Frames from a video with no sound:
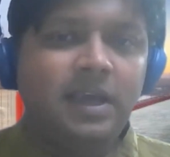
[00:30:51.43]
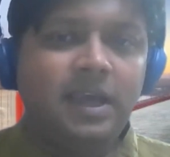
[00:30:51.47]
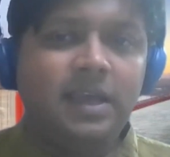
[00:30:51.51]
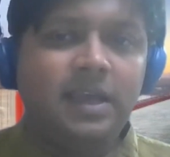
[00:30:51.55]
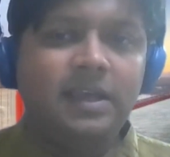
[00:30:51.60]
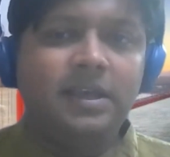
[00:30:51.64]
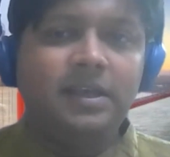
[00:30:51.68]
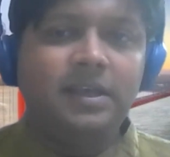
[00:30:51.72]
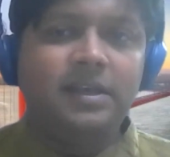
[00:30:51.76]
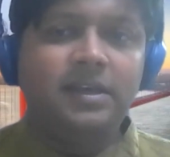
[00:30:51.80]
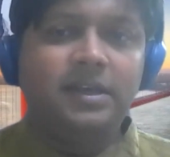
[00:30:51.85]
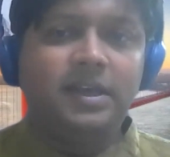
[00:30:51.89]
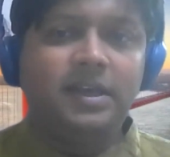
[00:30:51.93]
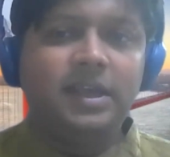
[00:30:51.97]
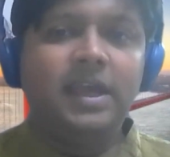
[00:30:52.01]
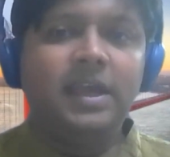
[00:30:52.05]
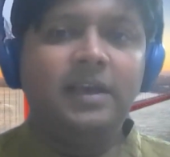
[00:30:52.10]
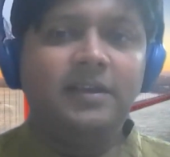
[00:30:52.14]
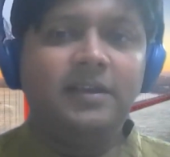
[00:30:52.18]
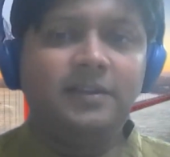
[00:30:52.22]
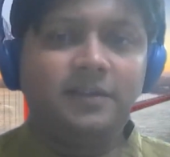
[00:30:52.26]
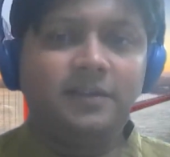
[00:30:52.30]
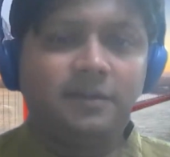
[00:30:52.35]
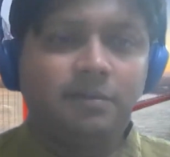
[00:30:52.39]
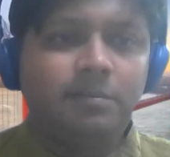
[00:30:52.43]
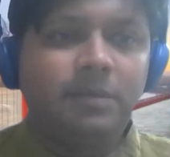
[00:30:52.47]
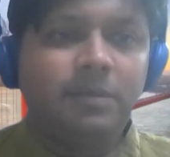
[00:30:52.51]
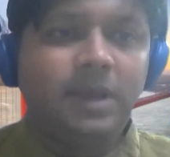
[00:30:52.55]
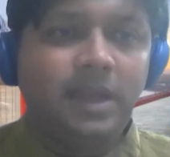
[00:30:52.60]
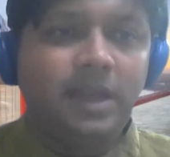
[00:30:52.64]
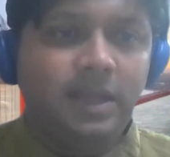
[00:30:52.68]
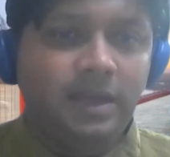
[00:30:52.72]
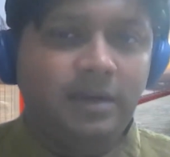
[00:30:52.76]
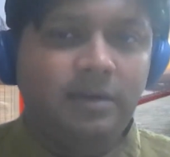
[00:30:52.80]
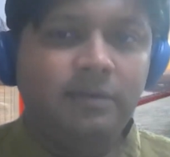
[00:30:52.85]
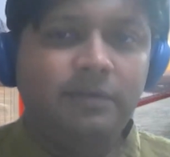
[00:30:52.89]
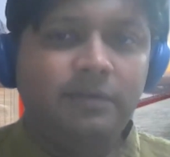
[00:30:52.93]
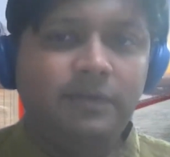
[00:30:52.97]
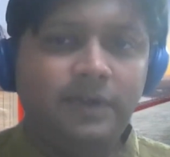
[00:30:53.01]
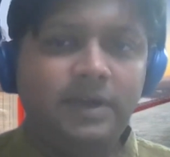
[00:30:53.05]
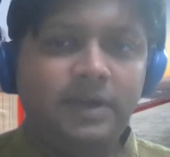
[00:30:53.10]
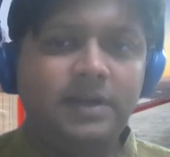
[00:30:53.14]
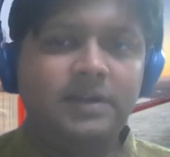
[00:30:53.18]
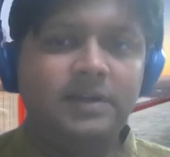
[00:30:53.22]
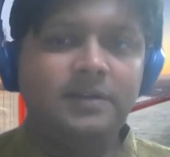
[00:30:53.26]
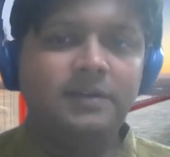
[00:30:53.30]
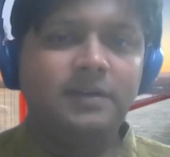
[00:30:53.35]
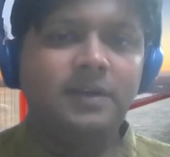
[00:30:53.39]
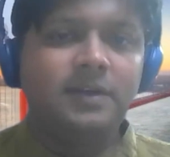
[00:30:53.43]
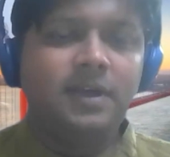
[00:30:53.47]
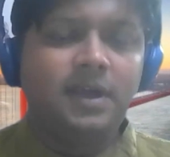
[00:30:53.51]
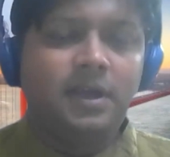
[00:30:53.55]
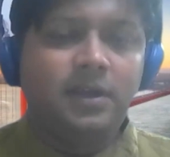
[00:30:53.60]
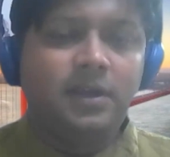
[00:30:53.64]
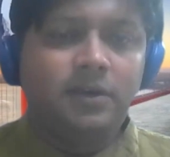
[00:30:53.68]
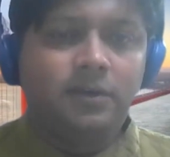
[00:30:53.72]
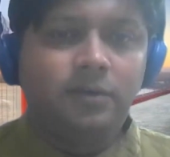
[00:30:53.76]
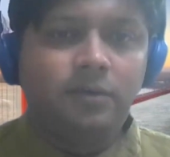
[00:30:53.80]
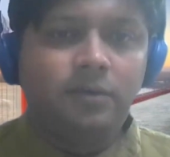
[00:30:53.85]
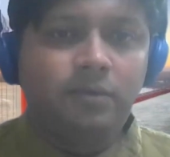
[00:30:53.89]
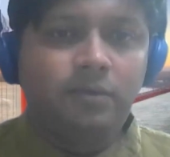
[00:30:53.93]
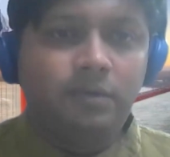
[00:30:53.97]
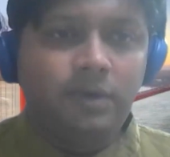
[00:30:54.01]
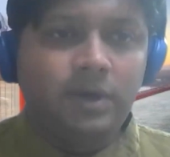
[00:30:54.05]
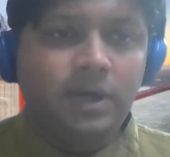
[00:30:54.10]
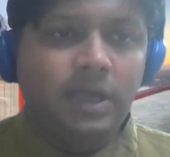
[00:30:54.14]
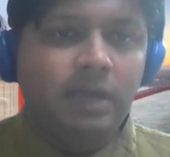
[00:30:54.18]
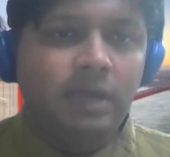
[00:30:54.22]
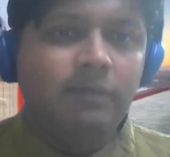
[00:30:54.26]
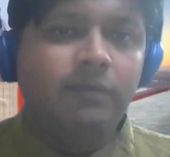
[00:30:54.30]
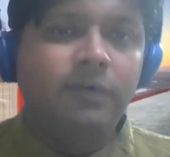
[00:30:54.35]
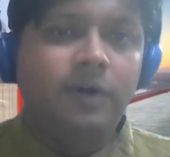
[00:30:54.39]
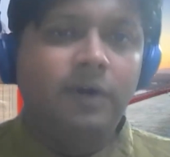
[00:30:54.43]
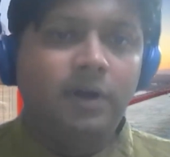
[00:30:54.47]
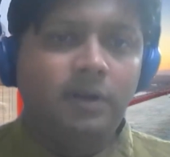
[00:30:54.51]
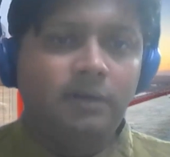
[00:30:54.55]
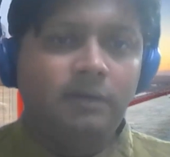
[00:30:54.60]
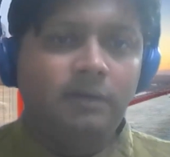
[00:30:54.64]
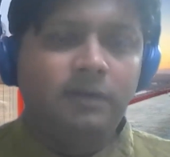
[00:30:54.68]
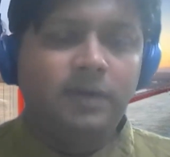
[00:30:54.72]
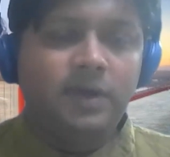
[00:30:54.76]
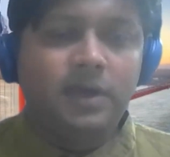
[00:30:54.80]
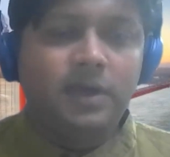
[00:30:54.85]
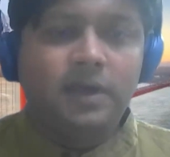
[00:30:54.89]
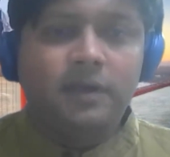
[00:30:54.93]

It takes million of years to evolve.